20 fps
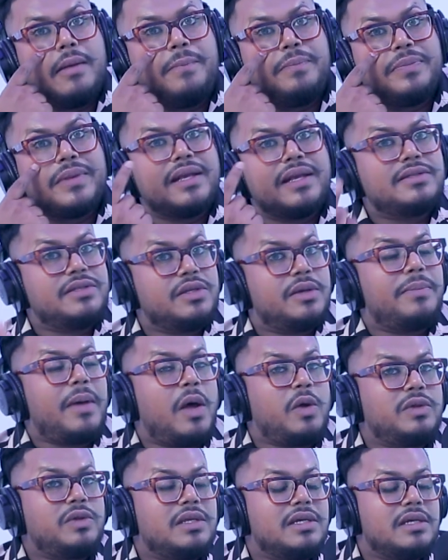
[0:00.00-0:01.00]
is
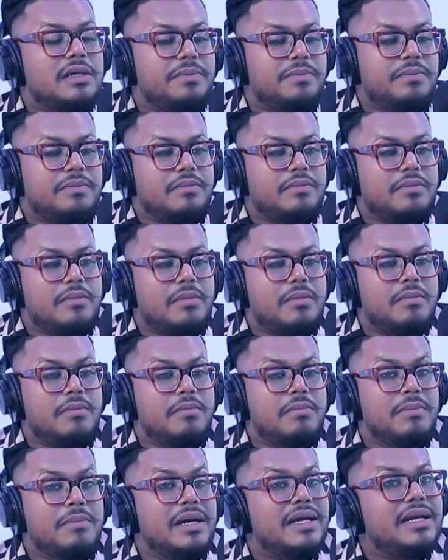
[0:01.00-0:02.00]
about the
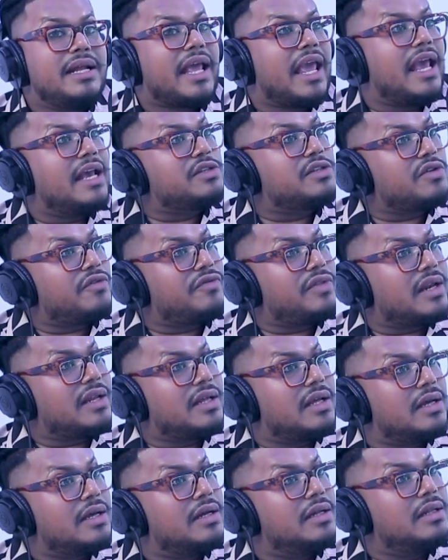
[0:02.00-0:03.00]
murder case of that
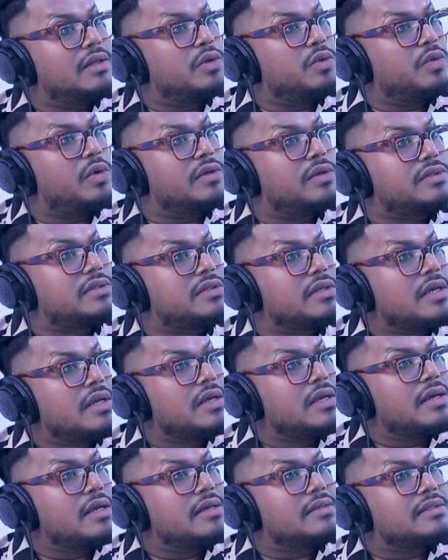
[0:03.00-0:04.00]
girl who was
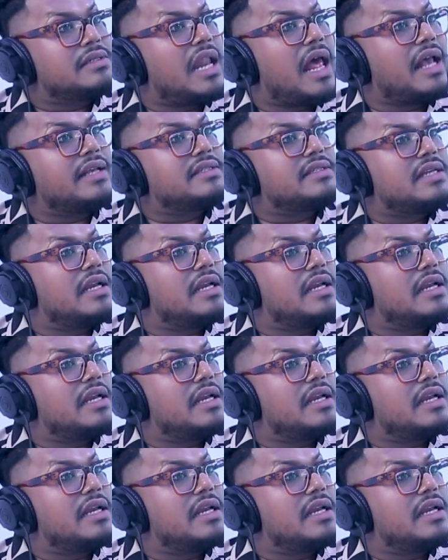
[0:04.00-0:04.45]
sliced